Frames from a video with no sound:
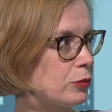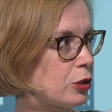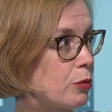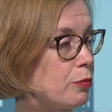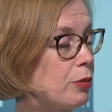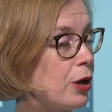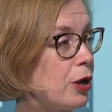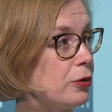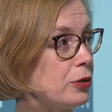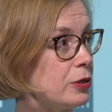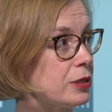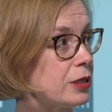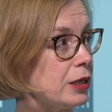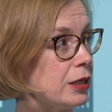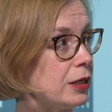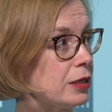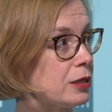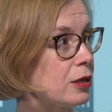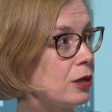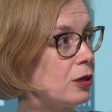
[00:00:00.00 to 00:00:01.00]
components
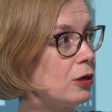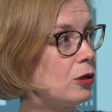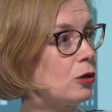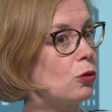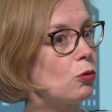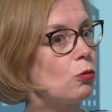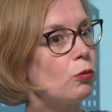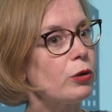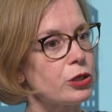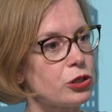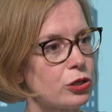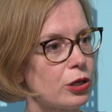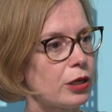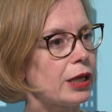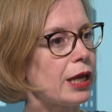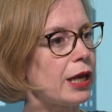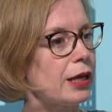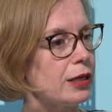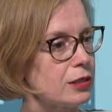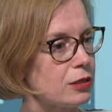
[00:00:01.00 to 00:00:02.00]
in it, which
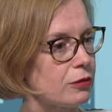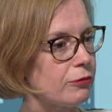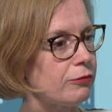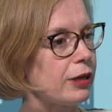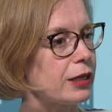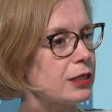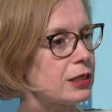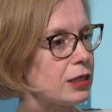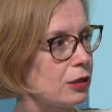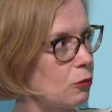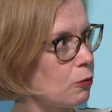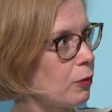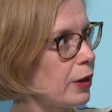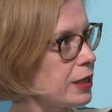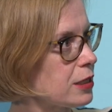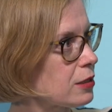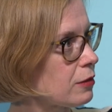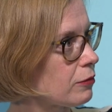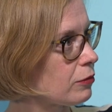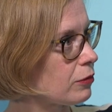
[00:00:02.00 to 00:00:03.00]
again is affecting the
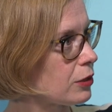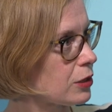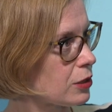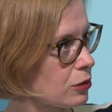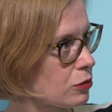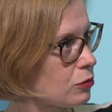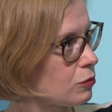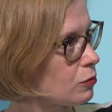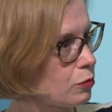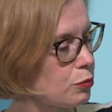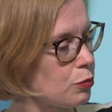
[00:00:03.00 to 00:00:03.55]
weight of its